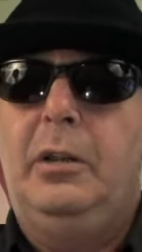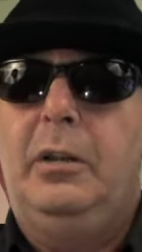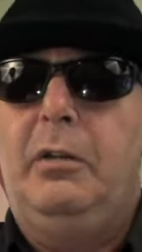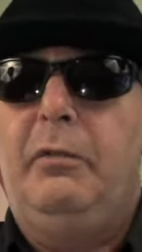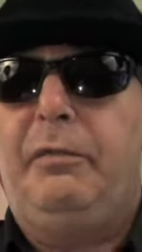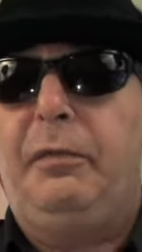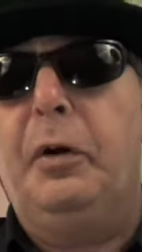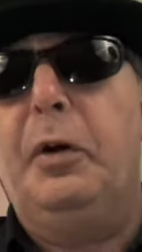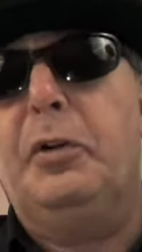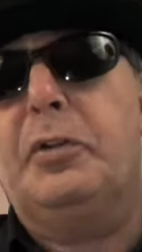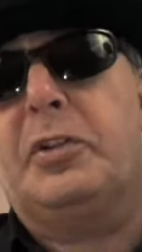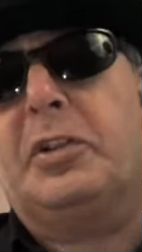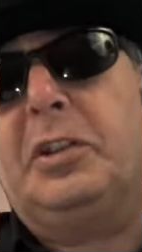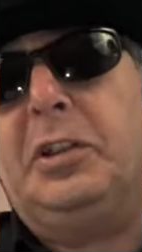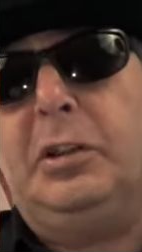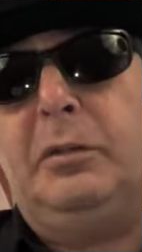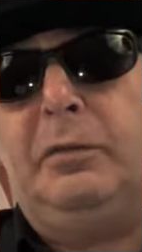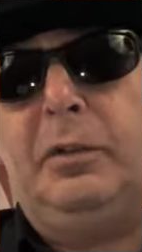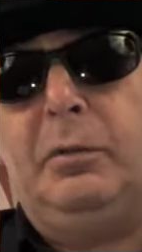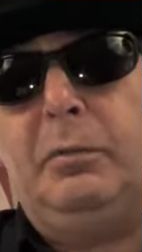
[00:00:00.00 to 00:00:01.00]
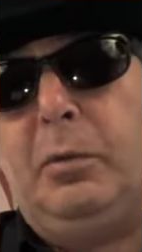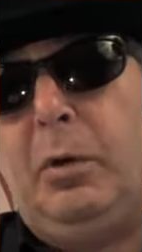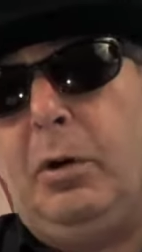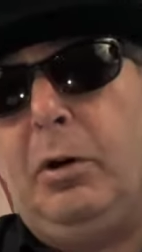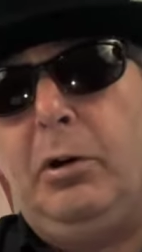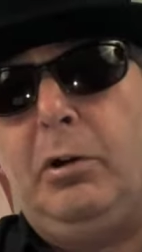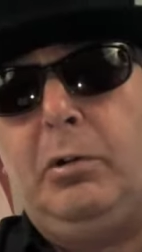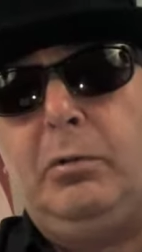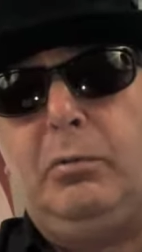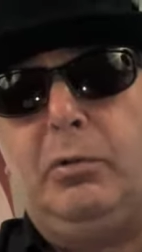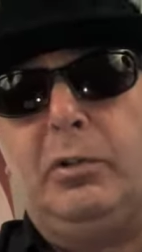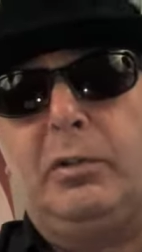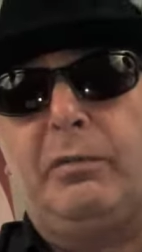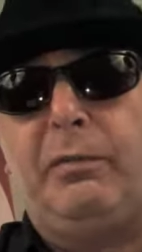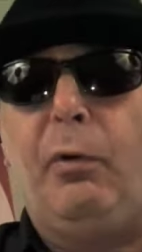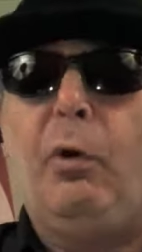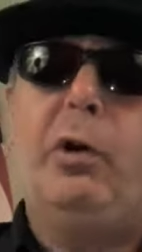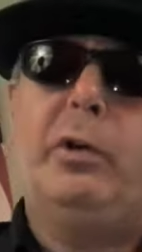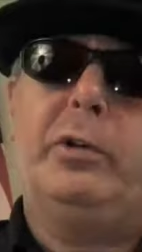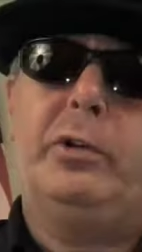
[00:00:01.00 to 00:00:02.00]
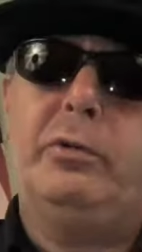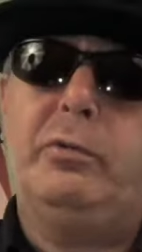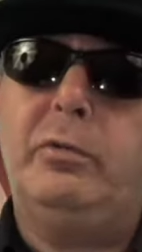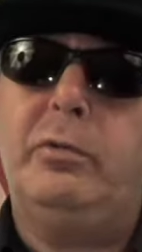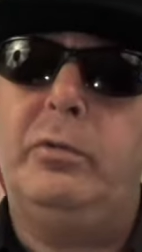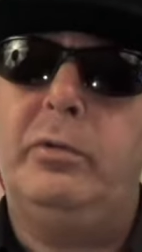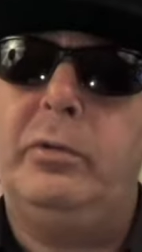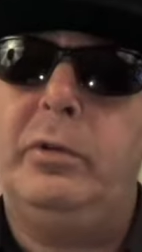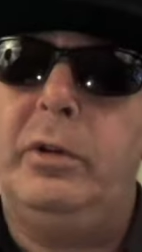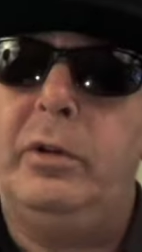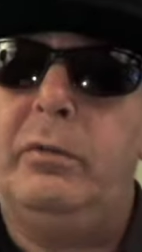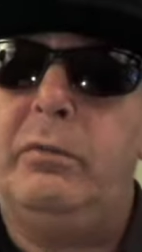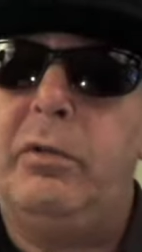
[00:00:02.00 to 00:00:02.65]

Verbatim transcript: The first Civil War was fought during the